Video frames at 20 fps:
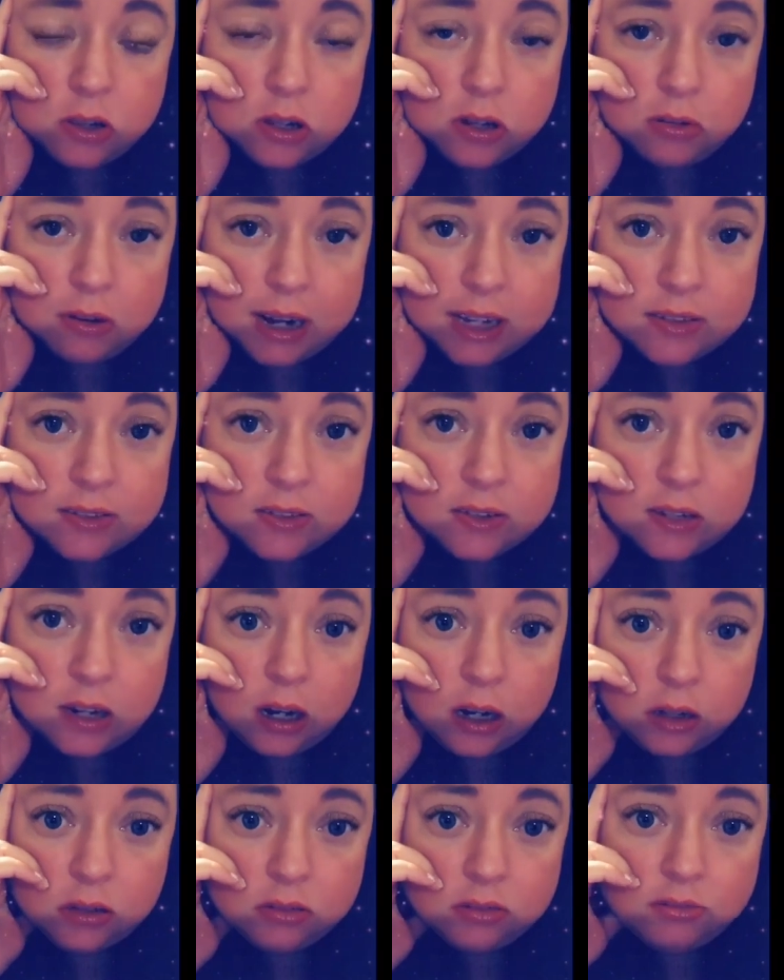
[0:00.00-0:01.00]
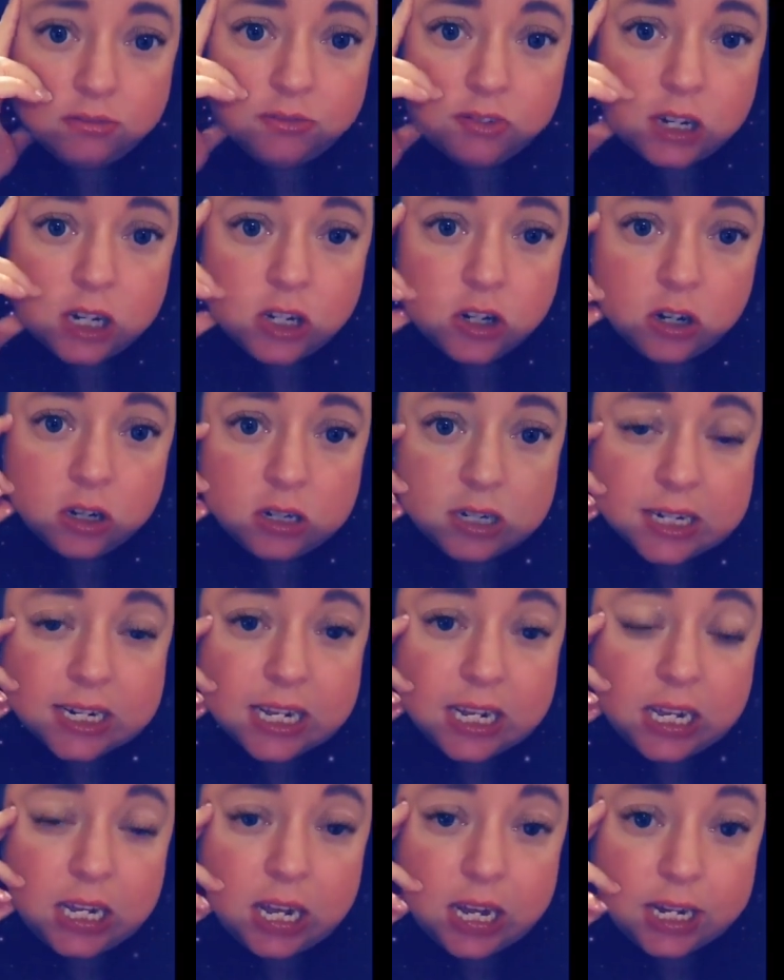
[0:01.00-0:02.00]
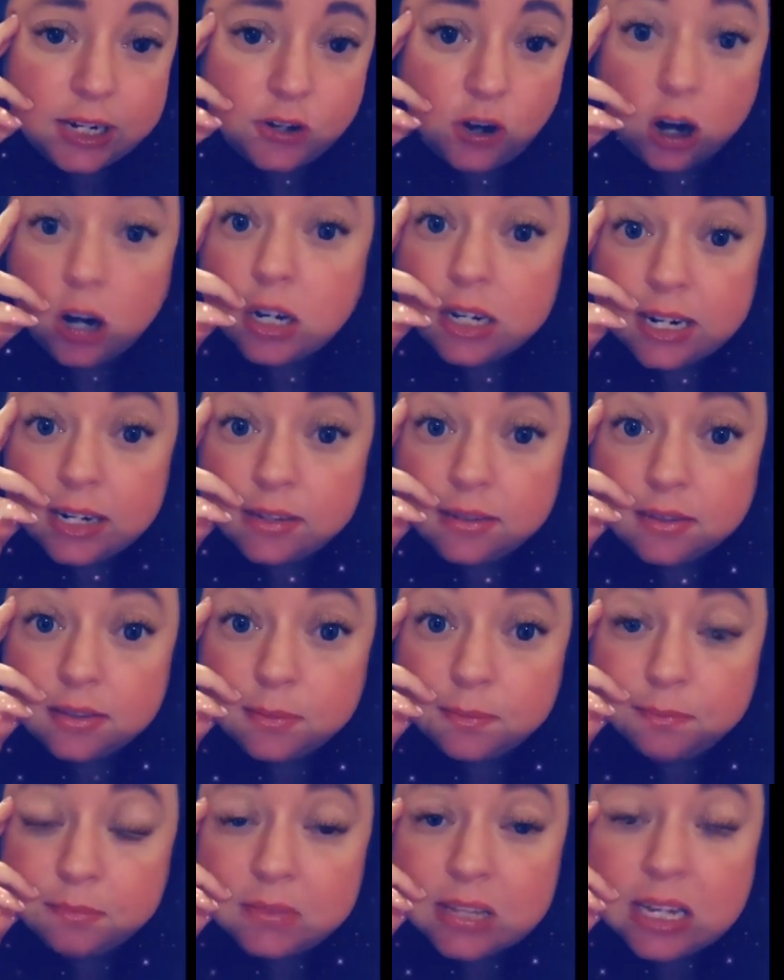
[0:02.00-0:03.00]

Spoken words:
the rest of eternity in darkness.